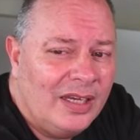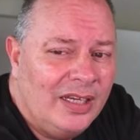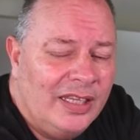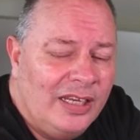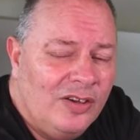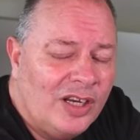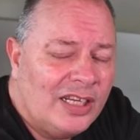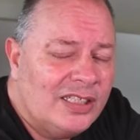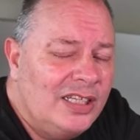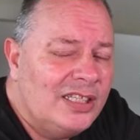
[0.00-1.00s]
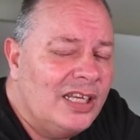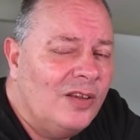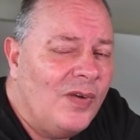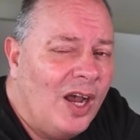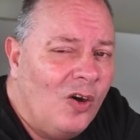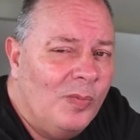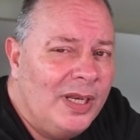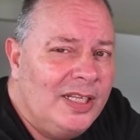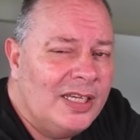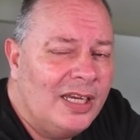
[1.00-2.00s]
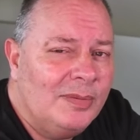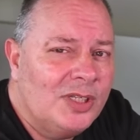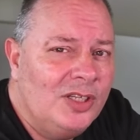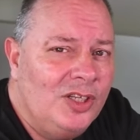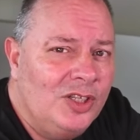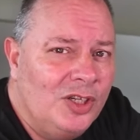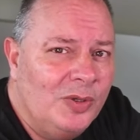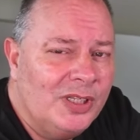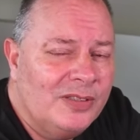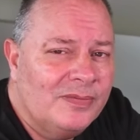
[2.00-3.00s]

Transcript: And then you've got to ask yourself, how many times can you do it?